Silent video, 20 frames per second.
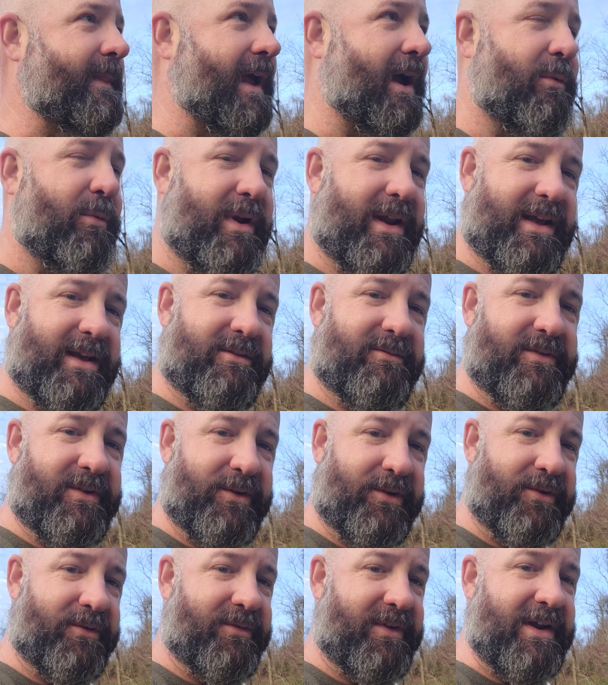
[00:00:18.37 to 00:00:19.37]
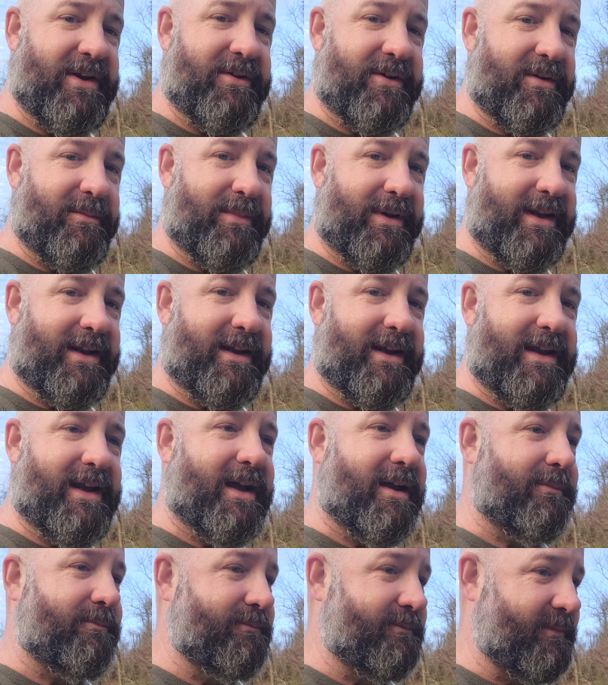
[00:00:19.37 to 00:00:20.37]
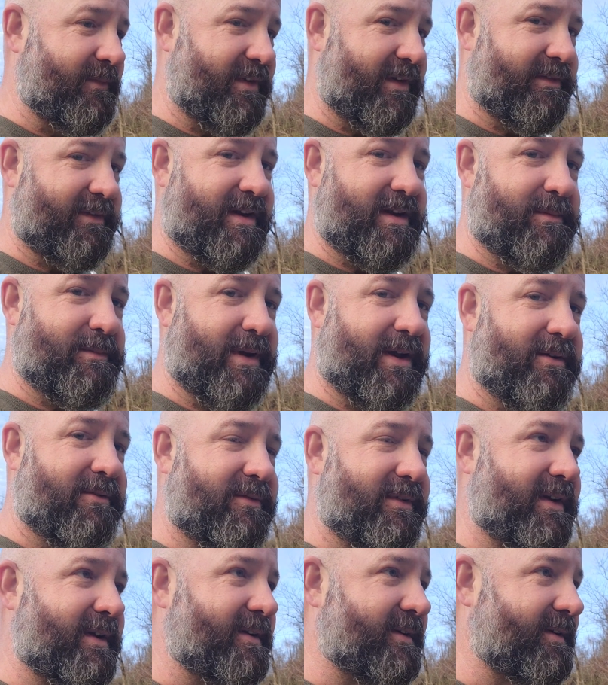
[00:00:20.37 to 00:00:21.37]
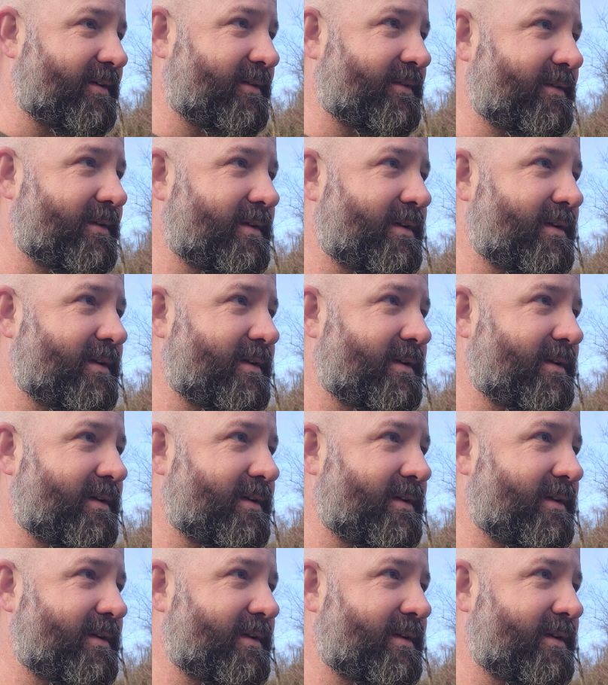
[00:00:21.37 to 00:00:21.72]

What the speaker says: I went ahead and filled their feeder completely up, 15-pound feeder.